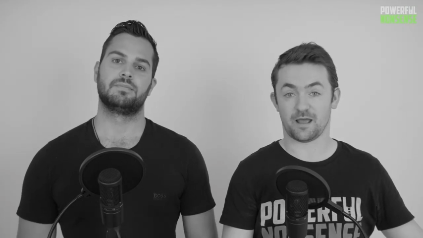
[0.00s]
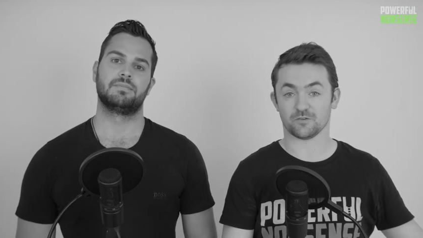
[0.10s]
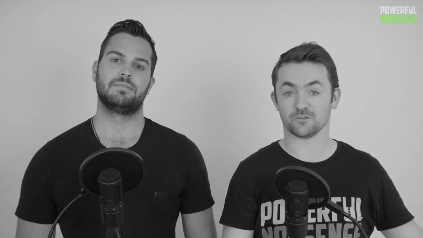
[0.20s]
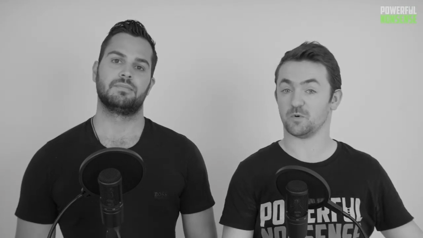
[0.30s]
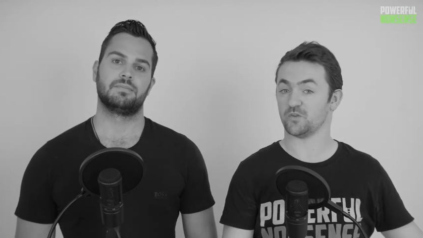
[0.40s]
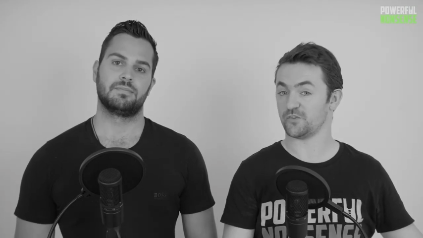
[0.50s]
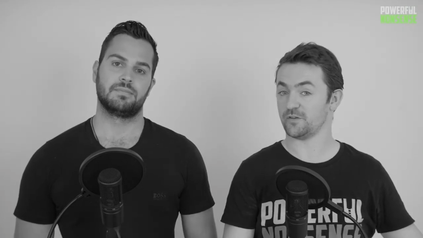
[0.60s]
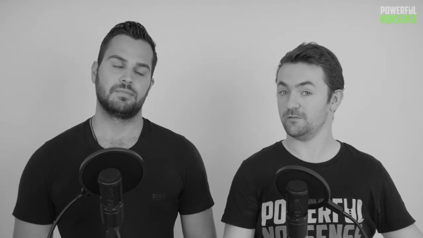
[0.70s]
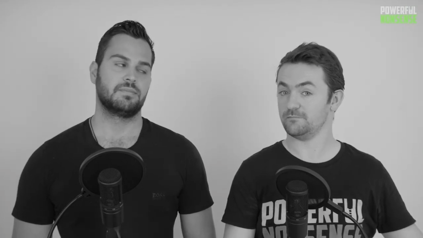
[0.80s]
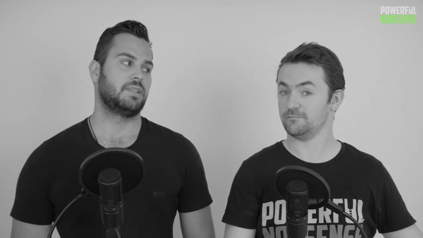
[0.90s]
Speaker 1: our
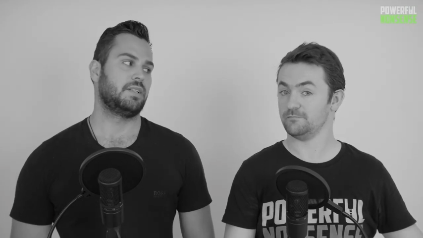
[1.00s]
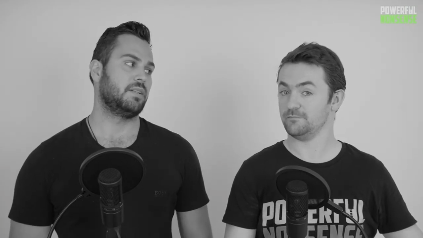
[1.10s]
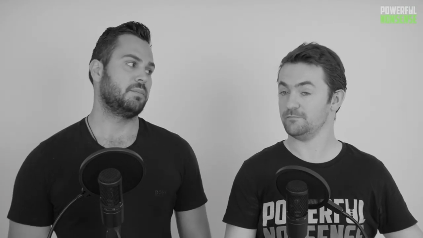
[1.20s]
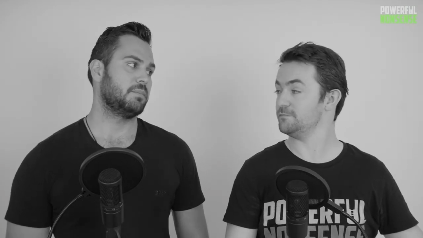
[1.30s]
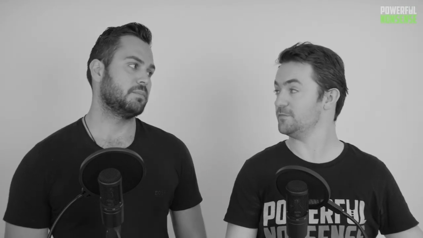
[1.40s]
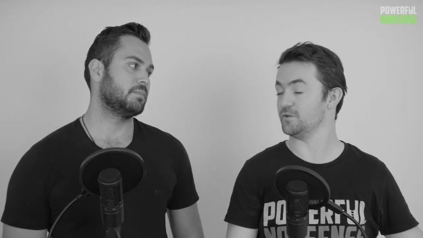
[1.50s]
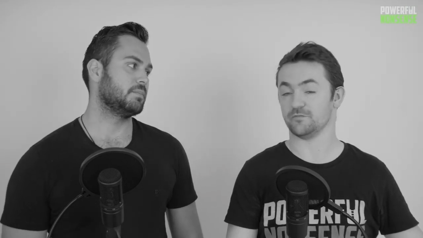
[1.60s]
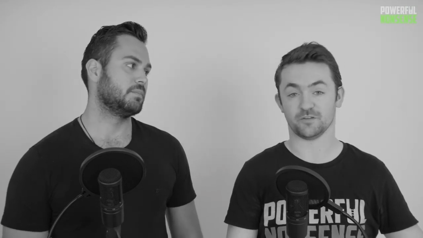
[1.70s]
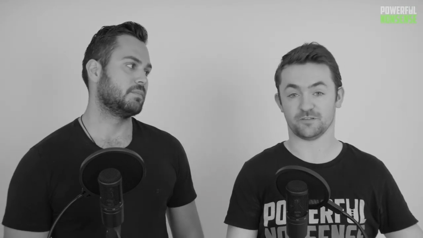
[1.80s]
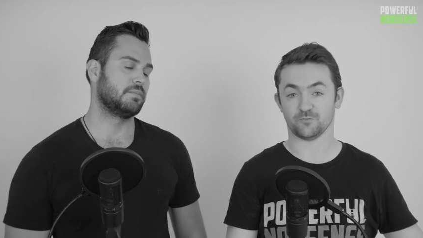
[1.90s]
sponsor, yep.
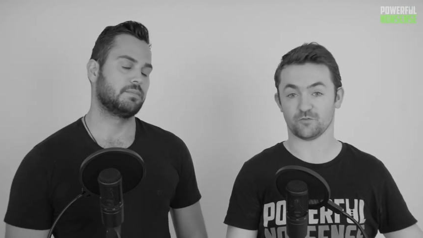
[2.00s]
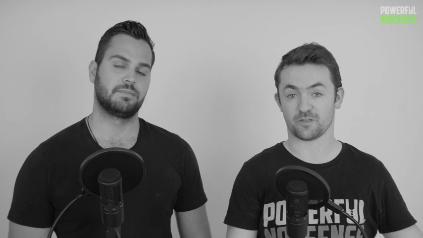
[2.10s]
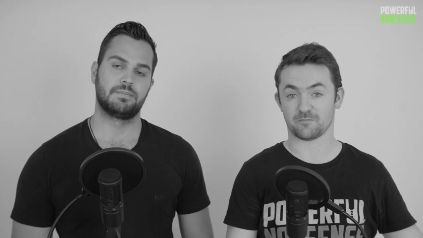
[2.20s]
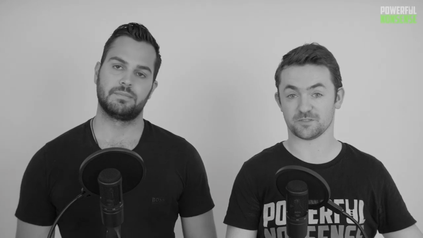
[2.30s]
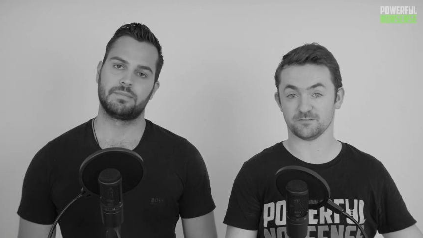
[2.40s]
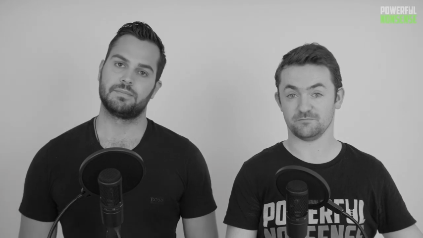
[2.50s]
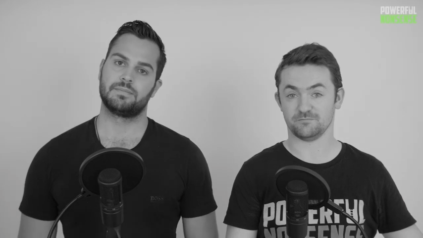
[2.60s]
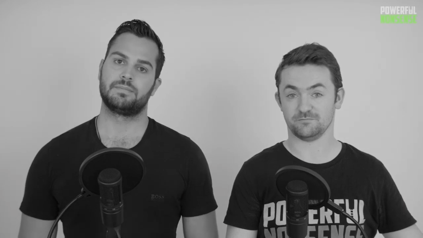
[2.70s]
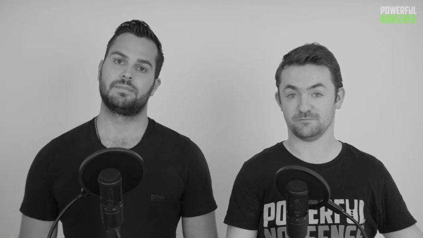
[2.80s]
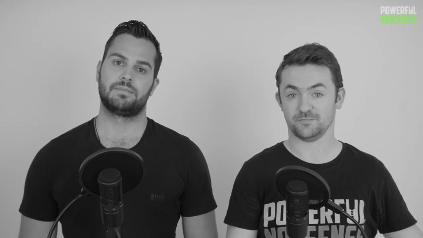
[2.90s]
University of Northampton.
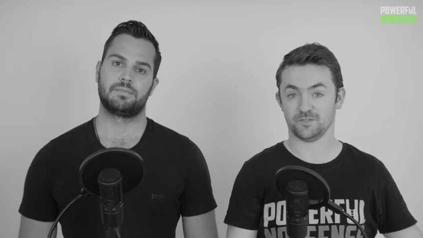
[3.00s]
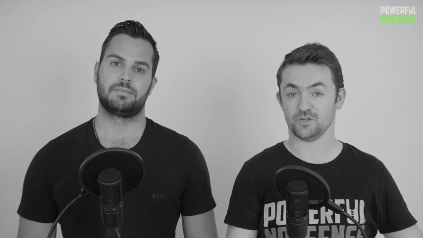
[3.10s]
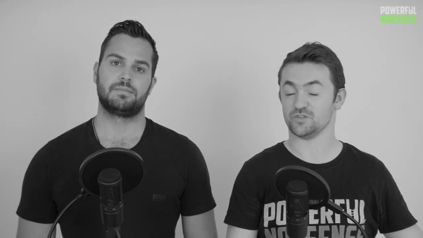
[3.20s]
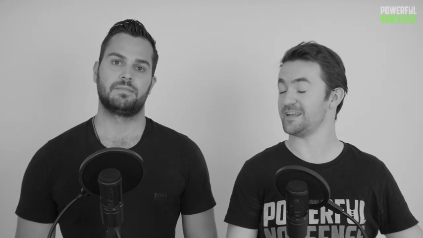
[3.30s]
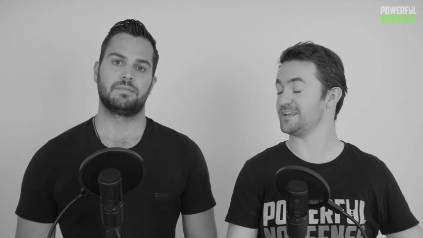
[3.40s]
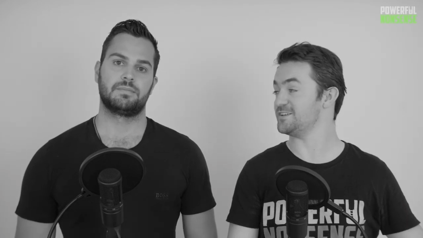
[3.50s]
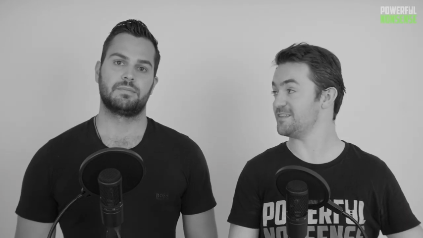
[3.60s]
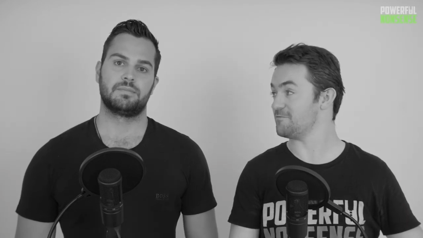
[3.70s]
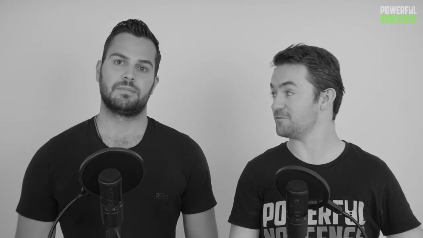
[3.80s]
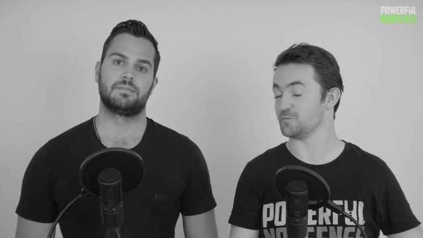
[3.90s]
Huge thank you
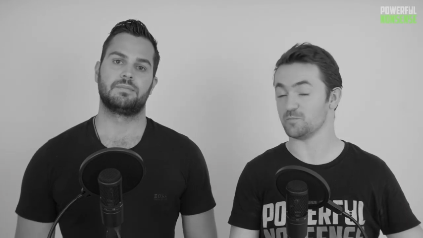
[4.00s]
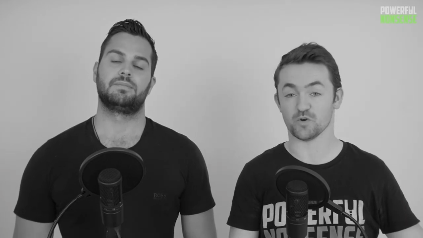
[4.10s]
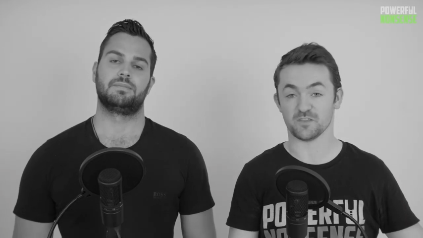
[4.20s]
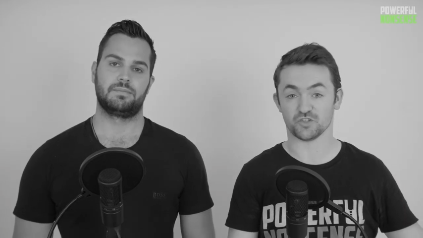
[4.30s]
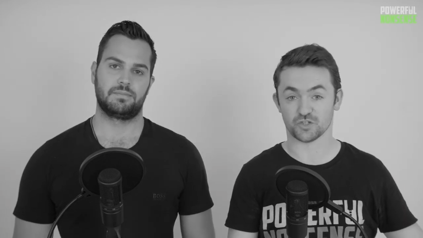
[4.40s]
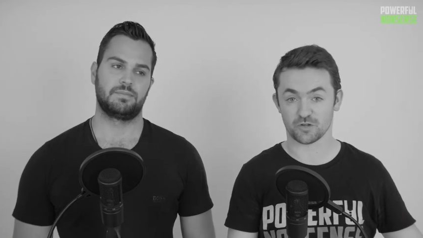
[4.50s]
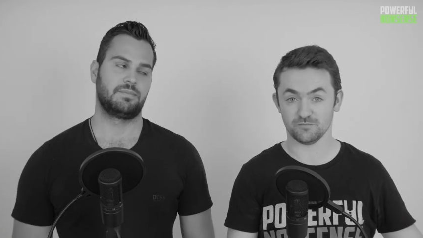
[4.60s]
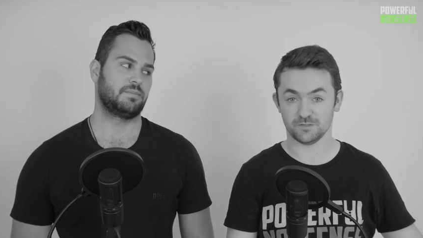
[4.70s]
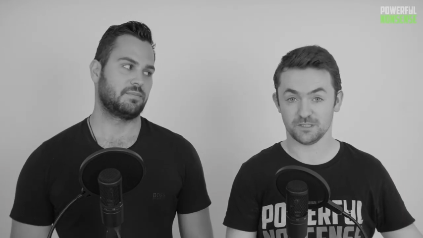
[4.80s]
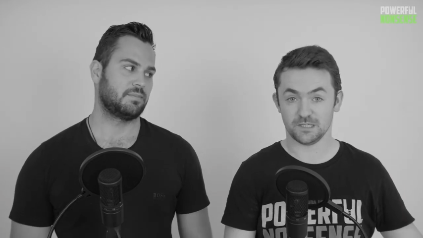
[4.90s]
to them for supporting the
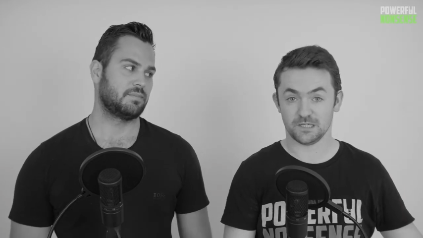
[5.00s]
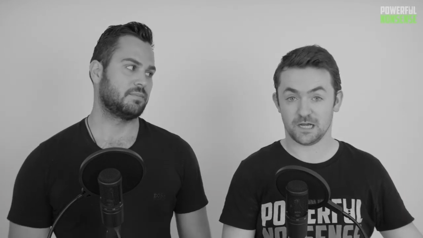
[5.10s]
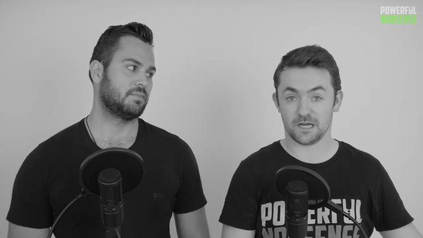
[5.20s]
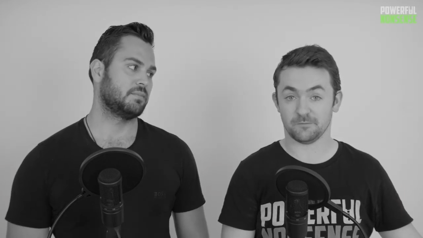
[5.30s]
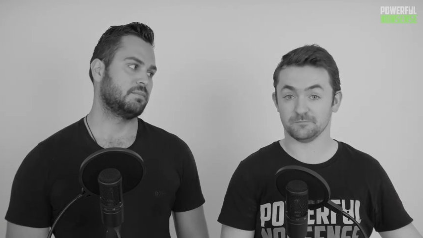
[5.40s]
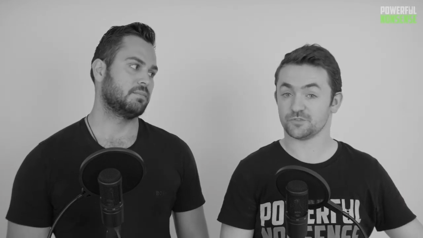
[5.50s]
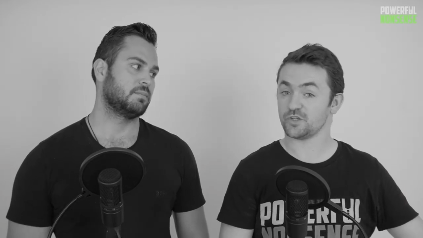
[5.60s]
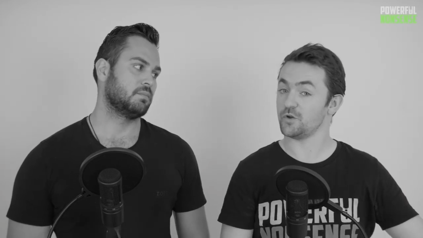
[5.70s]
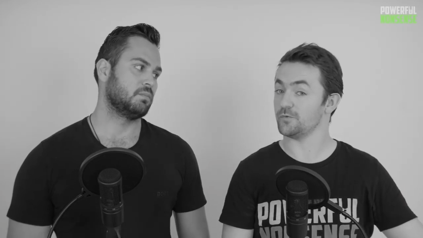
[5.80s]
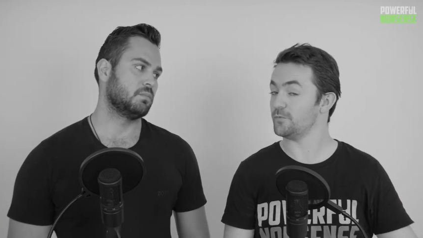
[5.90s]
show. Um,
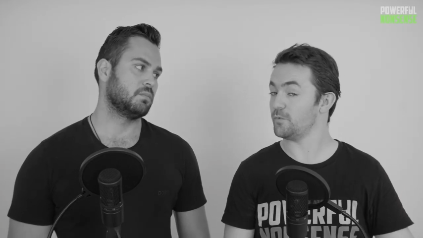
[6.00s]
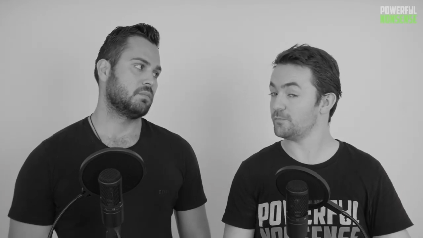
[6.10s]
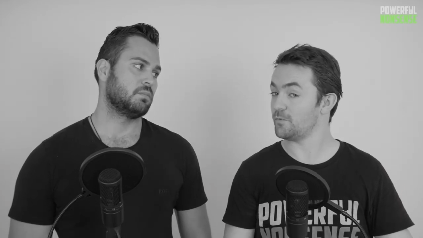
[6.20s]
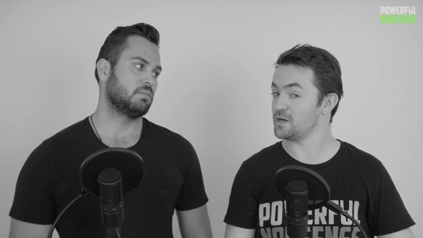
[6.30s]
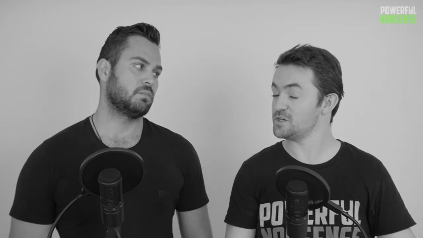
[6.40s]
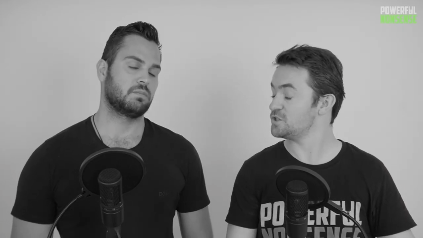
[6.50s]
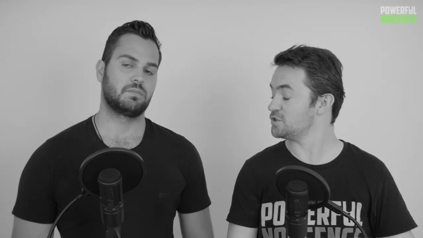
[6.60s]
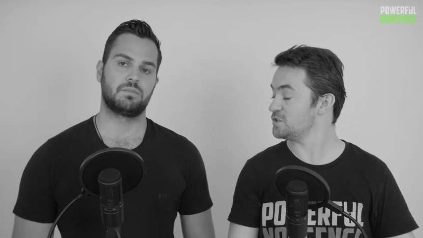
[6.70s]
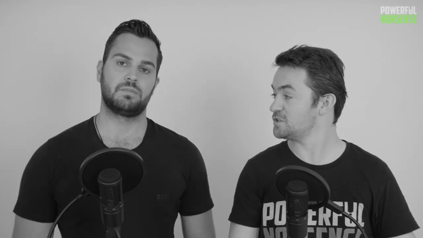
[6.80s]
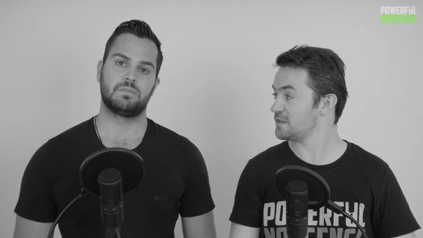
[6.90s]
so why should you